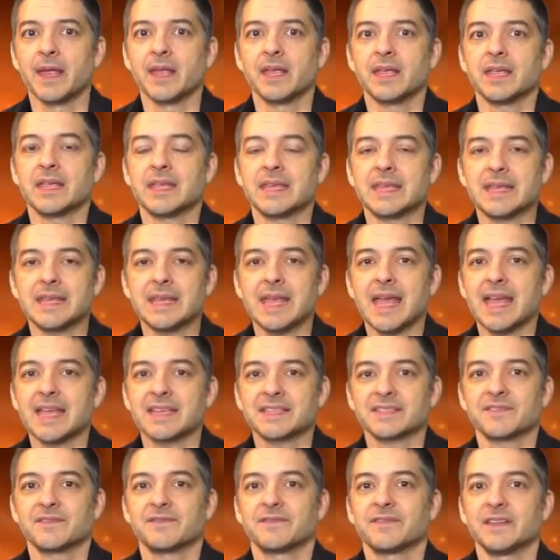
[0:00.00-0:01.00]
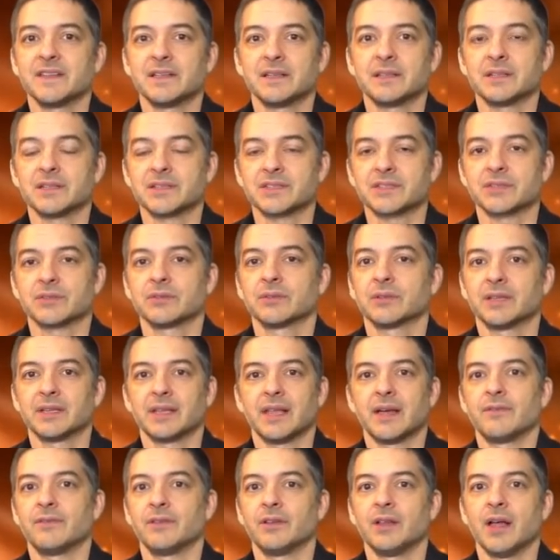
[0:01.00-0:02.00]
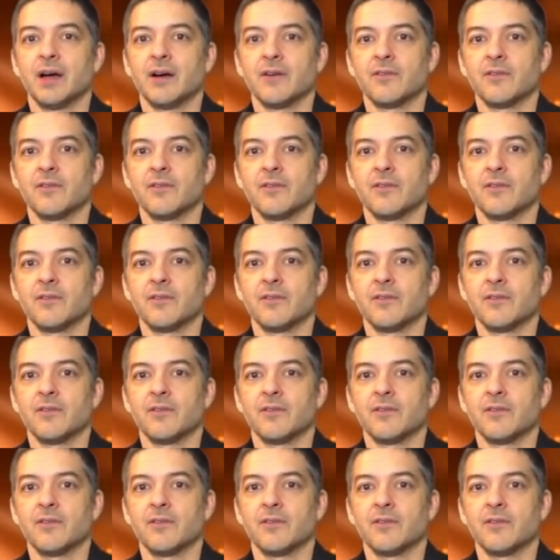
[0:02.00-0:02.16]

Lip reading: He has to feel a certain level